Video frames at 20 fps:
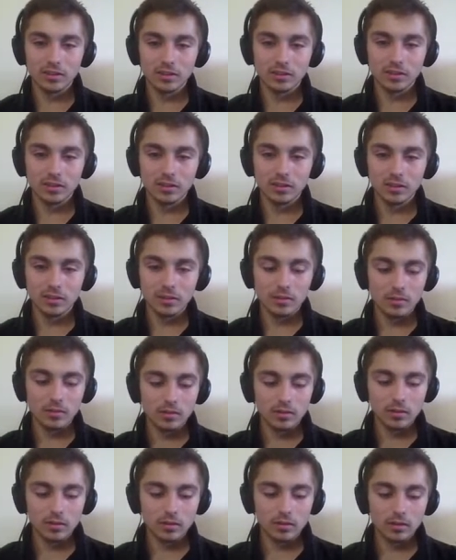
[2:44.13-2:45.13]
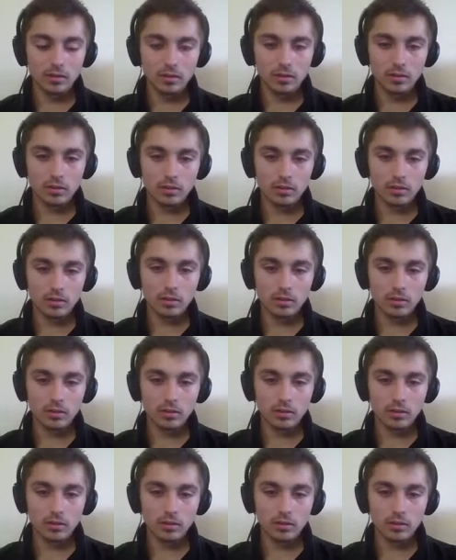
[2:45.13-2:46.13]

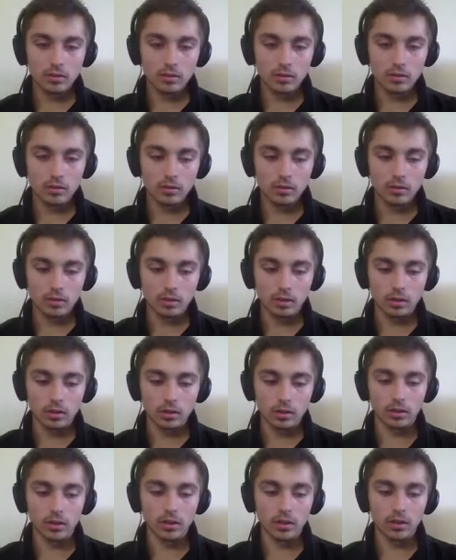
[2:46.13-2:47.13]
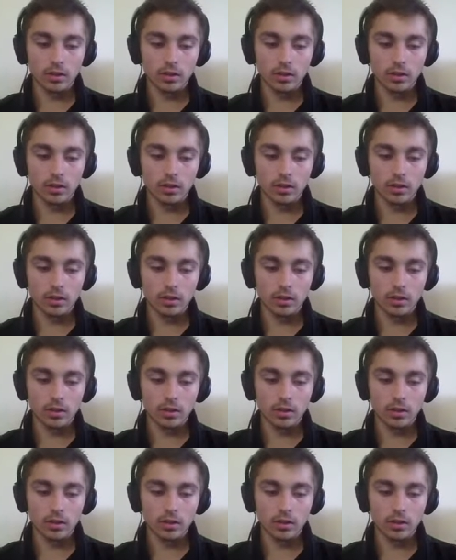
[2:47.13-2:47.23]
(no one is talking)